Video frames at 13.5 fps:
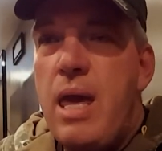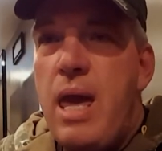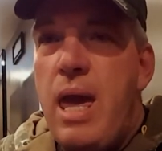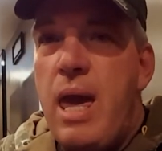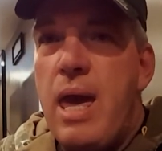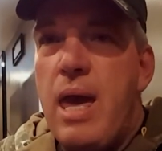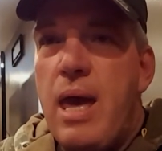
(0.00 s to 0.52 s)

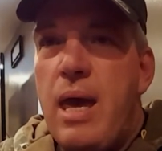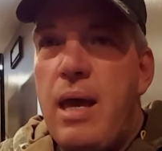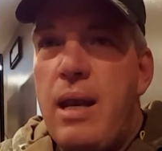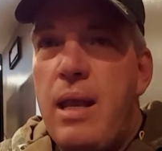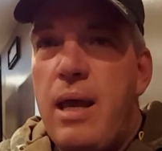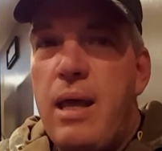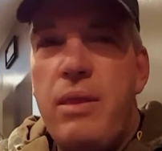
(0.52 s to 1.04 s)

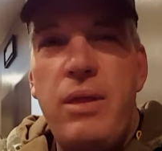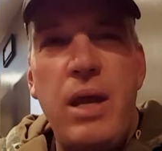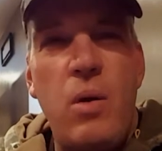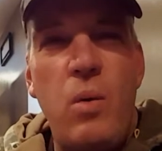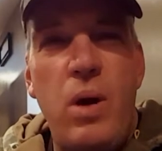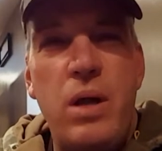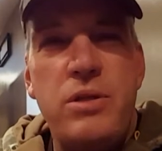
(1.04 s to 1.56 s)
and I think I
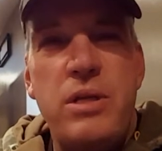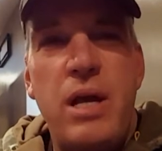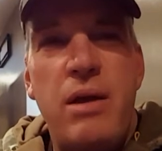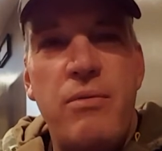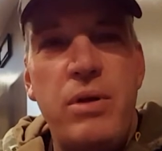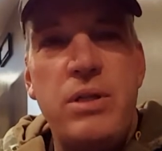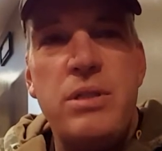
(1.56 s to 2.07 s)
watched
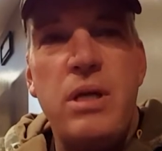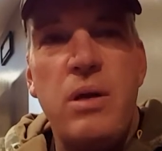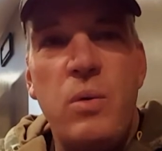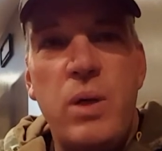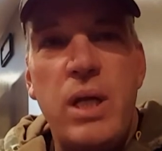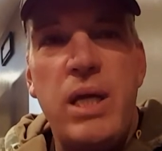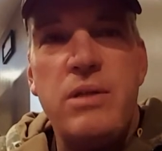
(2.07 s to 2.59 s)
every single
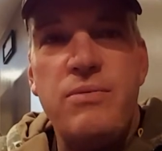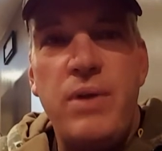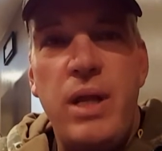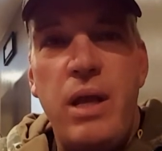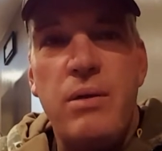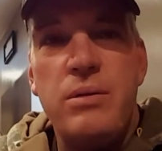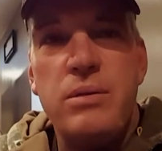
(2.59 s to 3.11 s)
one of his
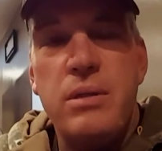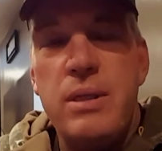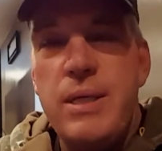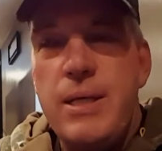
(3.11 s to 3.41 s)
videos.